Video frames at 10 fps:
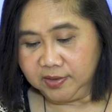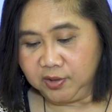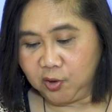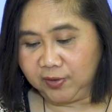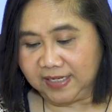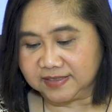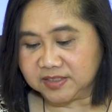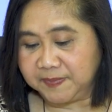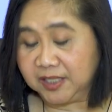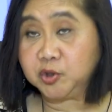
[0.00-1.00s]
known
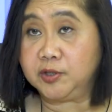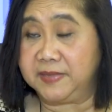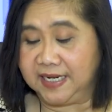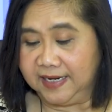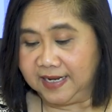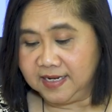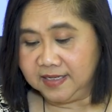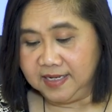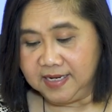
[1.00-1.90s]
as Metro Manila,